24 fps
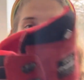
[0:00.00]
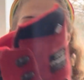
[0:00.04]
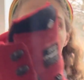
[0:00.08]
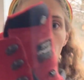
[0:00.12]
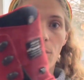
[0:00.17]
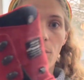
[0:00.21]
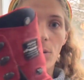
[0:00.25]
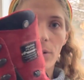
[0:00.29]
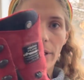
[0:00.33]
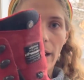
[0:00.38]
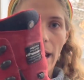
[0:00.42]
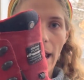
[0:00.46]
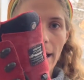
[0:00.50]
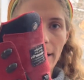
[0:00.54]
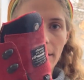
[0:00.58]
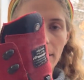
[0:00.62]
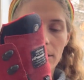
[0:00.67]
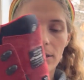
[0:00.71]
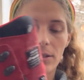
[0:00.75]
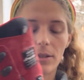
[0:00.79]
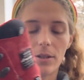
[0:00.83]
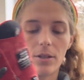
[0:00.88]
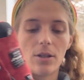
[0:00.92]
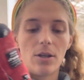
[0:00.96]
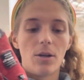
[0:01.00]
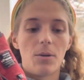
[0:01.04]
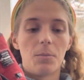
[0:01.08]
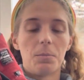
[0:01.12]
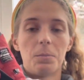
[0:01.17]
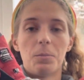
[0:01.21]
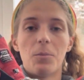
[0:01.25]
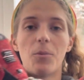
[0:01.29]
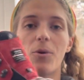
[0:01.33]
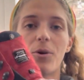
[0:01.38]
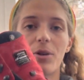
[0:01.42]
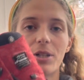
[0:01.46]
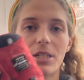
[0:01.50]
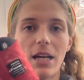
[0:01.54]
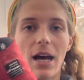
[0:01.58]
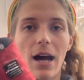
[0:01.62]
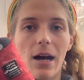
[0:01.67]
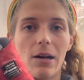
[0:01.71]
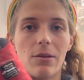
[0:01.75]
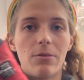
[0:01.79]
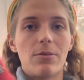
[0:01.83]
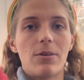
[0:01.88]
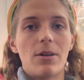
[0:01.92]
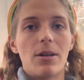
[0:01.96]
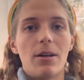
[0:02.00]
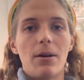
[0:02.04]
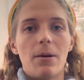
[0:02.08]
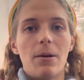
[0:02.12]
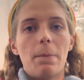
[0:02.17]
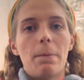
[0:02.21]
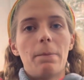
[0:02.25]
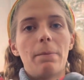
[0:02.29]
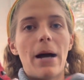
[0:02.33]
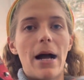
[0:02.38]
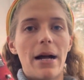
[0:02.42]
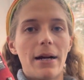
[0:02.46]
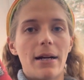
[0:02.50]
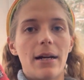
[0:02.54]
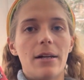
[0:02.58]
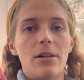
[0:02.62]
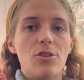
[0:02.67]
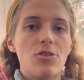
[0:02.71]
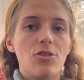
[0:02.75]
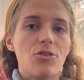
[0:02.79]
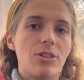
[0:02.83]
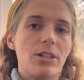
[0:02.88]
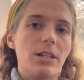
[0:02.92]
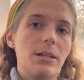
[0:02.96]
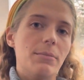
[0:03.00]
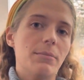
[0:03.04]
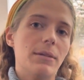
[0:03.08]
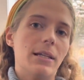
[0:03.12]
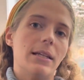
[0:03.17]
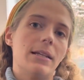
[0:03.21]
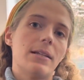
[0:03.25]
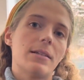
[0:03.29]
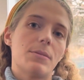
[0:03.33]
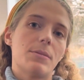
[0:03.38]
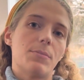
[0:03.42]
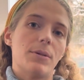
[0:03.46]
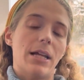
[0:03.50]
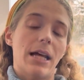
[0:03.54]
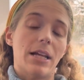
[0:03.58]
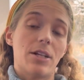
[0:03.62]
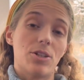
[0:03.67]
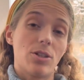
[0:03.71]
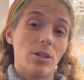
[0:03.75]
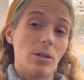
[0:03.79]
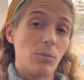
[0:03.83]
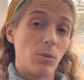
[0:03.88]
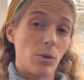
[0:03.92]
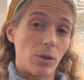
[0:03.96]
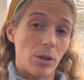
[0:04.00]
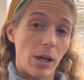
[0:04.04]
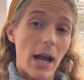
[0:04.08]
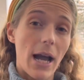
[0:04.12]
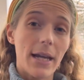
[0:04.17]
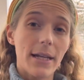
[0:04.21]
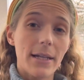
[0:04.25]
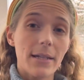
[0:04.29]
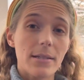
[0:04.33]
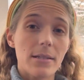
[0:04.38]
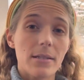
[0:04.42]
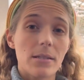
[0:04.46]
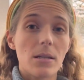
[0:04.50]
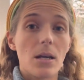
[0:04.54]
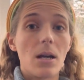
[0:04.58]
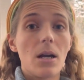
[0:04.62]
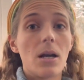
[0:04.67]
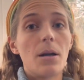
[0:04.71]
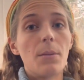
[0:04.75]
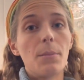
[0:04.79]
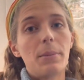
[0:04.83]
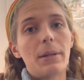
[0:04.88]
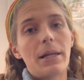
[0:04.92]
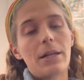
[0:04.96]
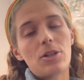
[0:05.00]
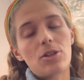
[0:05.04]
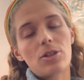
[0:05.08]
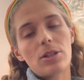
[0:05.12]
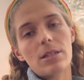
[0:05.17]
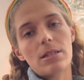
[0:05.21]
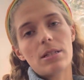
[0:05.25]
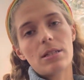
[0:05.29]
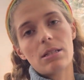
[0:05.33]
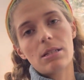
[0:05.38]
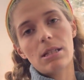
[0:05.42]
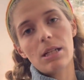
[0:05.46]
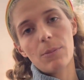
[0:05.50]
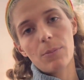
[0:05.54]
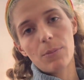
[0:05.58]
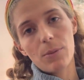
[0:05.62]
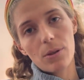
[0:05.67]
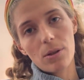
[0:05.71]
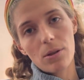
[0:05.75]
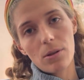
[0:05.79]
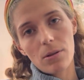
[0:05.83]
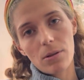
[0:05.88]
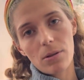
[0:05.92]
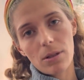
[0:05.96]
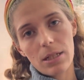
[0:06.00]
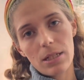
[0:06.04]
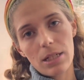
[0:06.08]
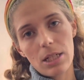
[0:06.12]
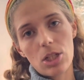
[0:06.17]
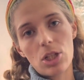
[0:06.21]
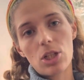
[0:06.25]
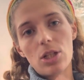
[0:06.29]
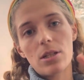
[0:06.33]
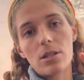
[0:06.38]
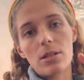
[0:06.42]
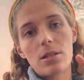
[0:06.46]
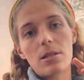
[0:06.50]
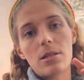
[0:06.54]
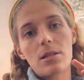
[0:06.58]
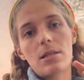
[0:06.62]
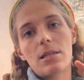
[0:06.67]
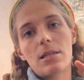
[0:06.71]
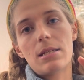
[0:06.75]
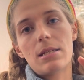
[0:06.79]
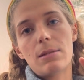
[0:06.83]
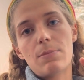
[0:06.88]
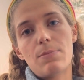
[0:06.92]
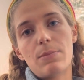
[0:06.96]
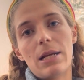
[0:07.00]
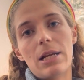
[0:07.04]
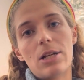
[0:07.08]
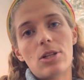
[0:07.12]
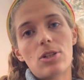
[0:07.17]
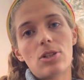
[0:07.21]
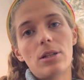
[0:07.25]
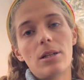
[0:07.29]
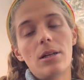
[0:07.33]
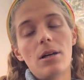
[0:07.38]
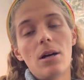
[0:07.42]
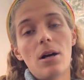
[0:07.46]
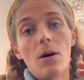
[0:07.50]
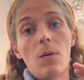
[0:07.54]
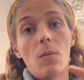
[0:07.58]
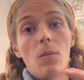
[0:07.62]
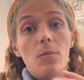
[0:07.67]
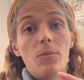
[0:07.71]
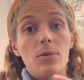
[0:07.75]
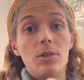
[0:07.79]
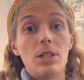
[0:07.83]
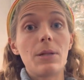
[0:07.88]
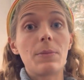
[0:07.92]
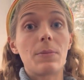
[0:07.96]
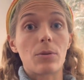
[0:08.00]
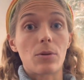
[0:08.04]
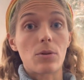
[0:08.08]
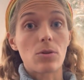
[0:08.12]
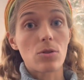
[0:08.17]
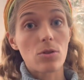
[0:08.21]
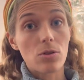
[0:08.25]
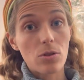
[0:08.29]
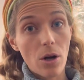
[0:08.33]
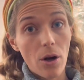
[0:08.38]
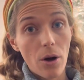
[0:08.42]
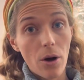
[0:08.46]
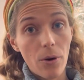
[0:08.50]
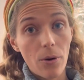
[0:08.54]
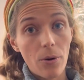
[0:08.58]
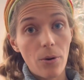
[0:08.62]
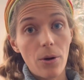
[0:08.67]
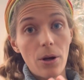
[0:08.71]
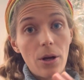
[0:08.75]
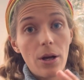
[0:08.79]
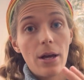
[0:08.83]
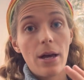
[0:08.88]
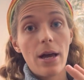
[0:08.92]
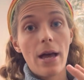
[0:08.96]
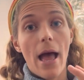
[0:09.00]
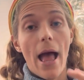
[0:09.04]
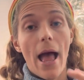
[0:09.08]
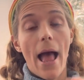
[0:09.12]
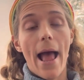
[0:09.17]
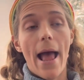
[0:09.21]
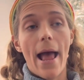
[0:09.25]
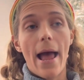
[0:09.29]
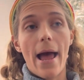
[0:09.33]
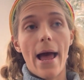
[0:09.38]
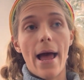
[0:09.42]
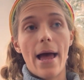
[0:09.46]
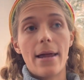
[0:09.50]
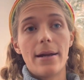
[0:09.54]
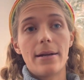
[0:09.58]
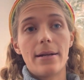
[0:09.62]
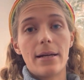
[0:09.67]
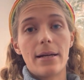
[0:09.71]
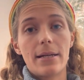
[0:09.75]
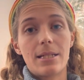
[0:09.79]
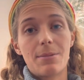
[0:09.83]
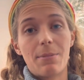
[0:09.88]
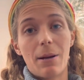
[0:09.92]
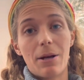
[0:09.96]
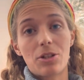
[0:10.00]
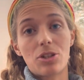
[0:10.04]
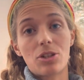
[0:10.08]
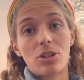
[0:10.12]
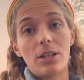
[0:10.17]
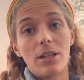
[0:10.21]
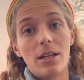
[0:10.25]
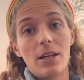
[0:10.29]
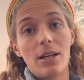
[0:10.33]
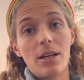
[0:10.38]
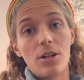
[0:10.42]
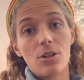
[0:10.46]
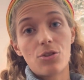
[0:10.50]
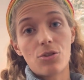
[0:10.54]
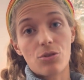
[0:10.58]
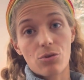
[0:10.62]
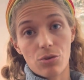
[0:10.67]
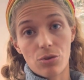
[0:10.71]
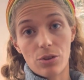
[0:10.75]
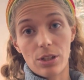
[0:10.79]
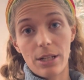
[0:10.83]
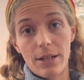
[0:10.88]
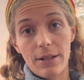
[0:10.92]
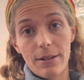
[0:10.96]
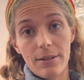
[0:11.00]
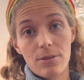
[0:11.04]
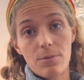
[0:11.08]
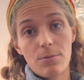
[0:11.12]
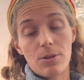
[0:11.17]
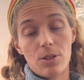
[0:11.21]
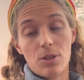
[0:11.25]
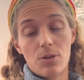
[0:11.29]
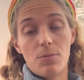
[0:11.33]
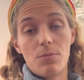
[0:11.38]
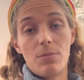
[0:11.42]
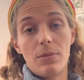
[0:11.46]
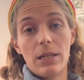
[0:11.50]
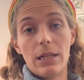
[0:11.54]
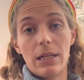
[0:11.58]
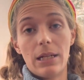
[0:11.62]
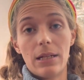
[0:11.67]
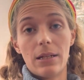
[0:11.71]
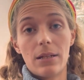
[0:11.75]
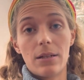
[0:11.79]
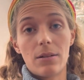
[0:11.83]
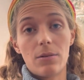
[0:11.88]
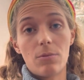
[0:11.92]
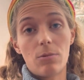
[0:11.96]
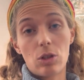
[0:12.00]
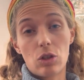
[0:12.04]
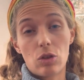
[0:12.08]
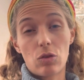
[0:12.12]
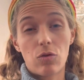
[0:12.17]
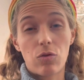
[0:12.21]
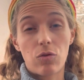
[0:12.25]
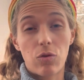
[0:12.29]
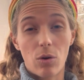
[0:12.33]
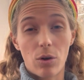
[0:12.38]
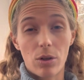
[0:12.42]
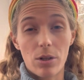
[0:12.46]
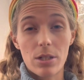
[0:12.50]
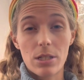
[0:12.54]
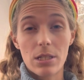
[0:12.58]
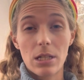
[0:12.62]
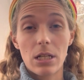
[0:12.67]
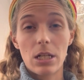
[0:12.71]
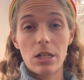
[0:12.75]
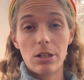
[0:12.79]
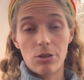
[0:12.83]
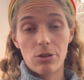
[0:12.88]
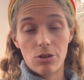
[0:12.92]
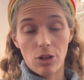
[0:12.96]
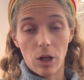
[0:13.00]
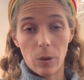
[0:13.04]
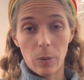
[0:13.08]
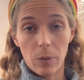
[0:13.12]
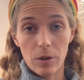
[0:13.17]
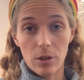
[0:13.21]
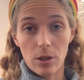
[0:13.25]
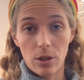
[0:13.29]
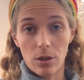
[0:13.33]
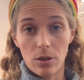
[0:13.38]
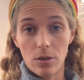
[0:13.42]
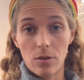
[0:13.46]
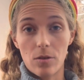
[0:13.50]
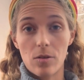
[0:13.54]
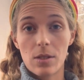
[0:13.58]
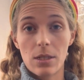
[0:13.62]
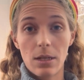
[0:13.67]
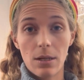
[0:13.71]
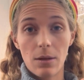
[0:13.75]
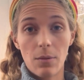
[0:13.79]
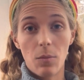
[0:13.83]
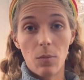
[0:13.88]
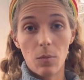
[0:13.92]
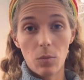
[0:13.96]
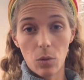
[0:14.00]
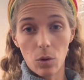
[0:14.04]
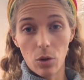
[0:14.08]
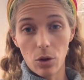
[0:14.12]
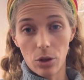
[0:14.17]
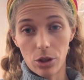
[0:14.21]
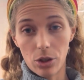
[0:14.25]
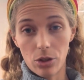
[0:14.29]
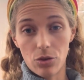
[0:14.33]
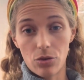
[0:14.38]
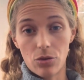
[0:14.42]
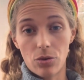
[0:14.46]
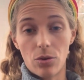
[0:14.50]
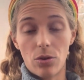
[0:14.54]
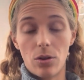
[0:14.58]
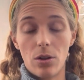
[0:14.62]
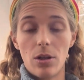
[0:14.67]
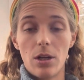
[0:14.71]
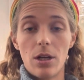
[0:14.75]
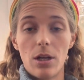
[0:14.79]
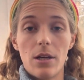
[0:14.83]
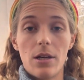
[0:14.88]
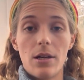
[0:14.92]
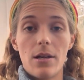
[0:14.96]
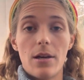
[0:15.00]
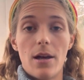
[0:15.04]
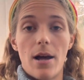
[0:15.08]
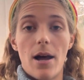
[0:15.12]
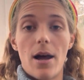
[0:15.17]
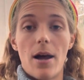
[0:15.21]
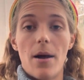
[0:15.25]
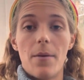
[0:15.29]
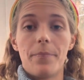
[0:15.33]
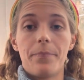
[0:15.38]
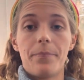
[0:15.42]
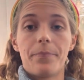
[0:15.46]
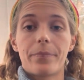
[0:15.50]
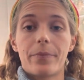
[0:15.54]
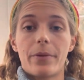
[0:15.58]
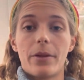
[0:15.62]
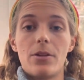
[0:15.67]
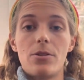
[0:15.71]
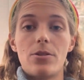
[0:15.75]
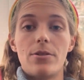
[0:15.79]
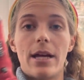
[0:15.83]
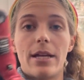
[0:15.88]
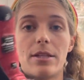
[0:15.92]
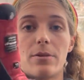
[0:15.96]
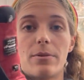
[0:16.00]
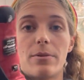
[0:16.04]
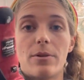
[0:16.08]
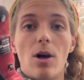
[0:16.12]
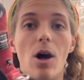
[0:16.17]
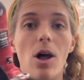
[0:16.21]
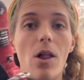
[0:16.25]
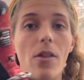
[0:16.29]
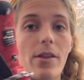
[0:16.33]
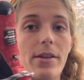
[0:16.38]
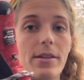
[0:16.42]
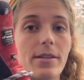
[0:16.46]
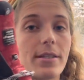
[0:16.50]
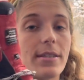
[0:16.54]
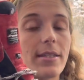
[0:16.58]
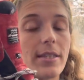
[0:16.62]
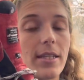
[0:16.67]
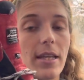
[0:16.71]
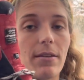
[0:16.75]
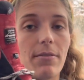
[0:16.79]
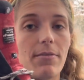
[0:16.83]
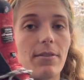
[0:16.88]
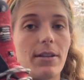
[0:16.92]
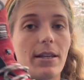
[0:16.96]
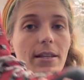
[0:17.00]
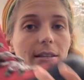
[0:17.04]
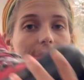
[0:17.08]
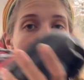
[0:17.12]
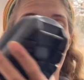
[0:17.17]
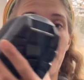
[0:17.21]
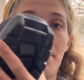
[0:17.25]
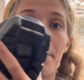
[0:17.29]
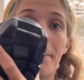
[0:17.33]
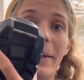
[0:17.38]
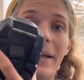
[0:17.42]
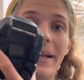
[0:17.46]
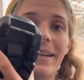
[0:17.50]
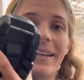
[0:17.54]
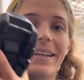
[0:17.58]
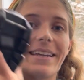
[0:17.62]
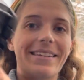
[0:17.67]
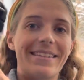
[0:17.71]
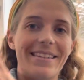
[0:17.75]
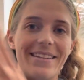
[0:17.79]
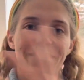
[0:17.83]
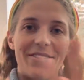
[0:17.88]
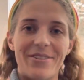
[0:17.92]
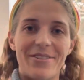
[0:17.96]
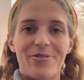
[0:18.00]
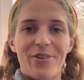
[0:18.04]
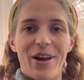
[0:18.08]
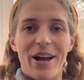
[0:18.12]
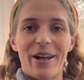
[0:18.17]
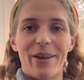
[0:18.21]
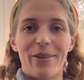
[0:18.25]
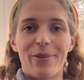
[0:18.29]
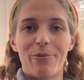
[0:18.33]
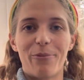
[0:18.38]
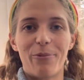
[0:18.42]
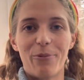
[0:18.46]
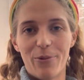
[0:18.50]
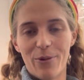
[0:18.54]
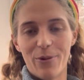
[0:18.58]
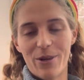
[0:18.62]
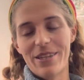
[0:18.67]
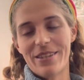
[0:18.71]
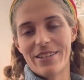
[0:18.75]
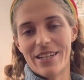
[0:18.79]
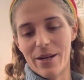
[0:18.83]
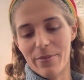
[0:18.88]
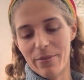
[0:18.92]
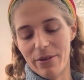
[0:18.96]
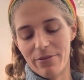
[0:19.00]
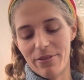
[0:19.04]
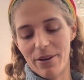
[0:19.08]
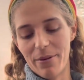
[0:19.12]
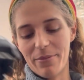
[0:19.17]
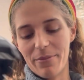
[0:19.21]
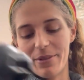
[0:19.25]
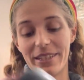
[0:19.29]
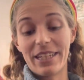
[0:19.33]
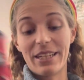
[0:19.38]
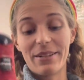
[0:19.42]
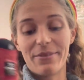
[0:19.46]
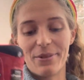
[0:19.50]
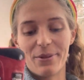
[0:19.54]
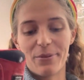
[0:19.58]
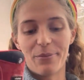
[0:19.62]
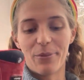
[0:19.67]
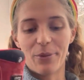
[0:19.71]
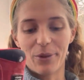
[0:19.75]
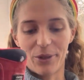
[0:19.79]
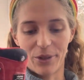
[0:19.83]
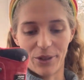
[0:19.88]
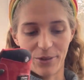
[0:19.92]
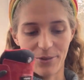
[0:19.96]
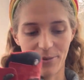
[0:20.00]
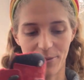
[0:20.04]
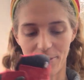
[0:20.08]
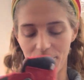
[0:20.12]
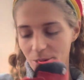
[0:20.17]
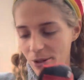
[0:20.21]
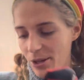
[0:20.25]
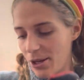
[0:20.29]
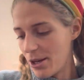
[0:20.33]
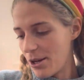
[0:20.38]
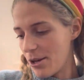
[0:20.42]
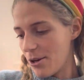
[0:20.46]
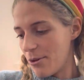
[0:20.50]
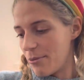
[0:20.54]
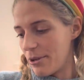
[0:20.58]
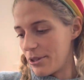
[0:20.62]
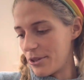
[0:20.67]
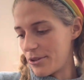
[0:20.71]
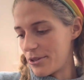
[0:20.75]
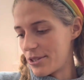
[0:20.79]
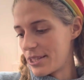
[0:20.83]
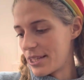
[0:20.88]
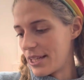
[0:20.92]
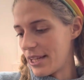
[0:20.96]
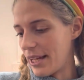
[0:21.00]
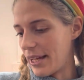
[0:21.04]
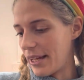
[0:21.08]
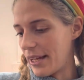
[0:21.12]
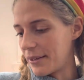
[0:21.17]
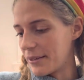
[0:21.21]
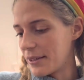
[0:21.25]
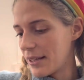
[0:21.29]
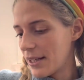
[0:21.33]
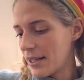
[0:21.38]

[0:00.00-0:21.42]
more ankle, more tough. Backcountry means potentially more ice, potentially steeper conditions, potentially deeper snow, and especially trees, which force sharper turns, more control. So that's where all this stiffness and bigness and strength is coming from, to give you more control when you're skiing.